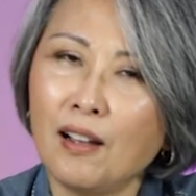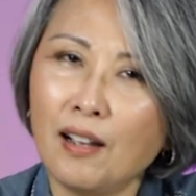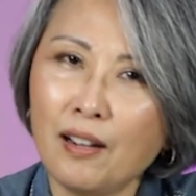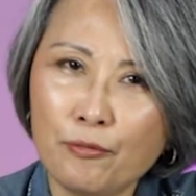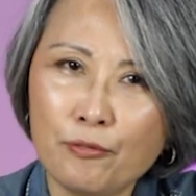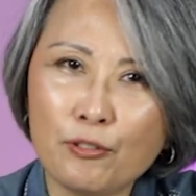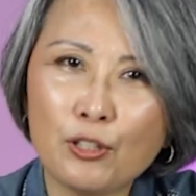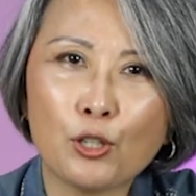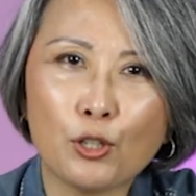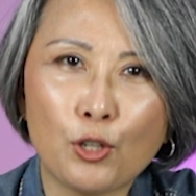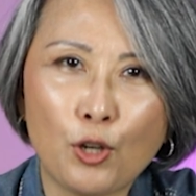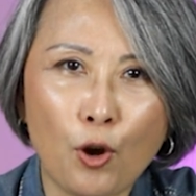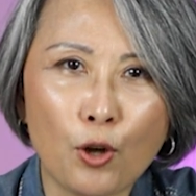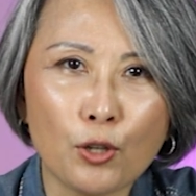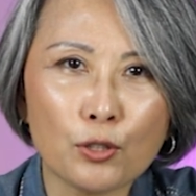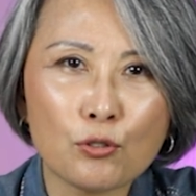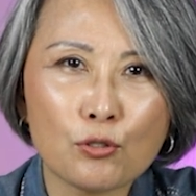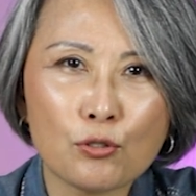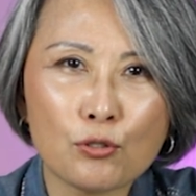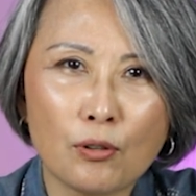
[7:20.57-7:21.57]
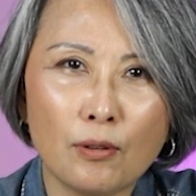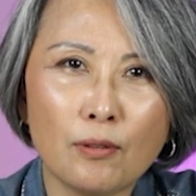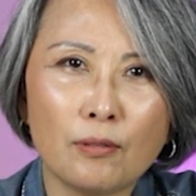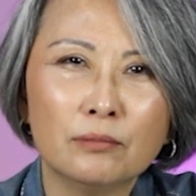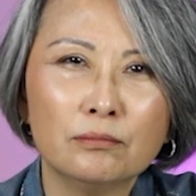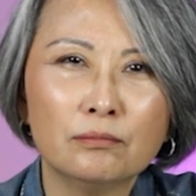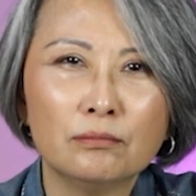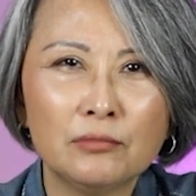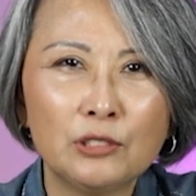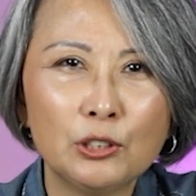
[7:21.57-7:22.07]
I think not.
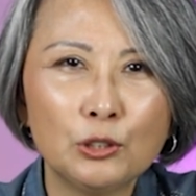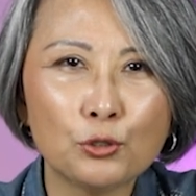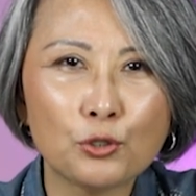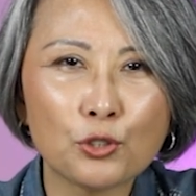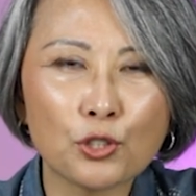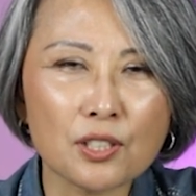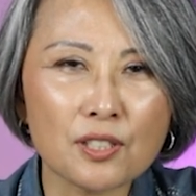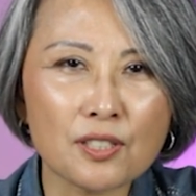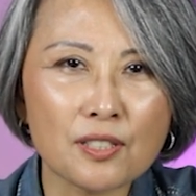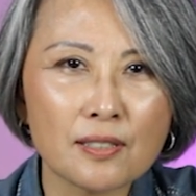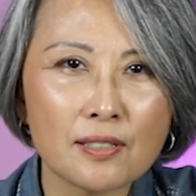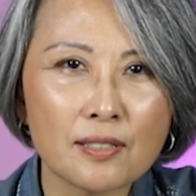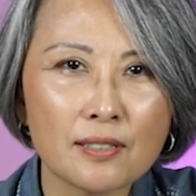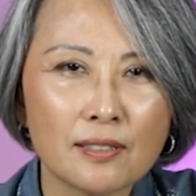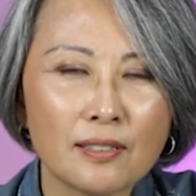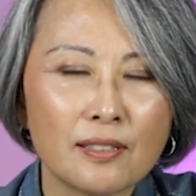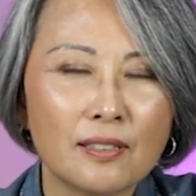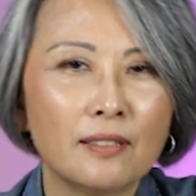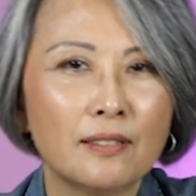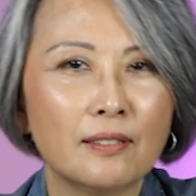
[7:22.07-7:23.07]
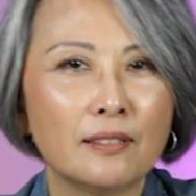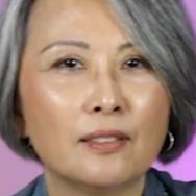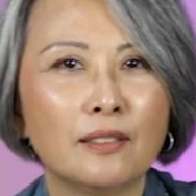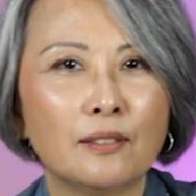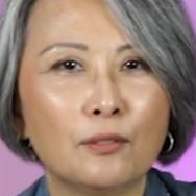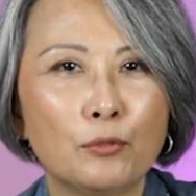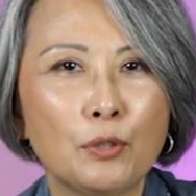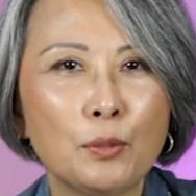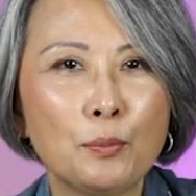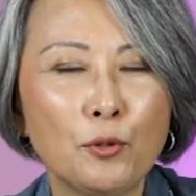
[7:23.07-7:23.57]
So you just
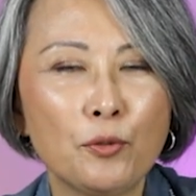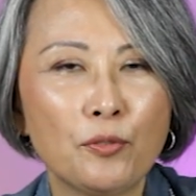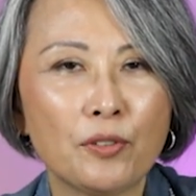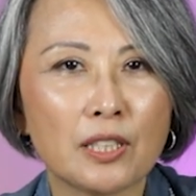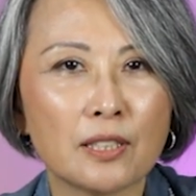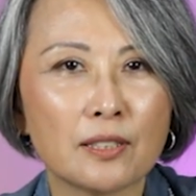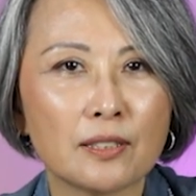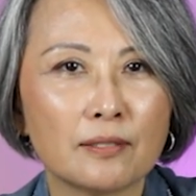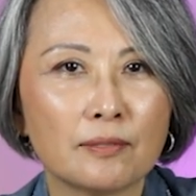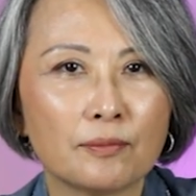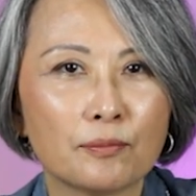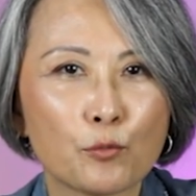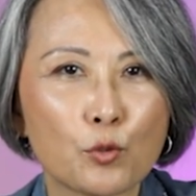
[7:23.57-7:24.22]
remove it.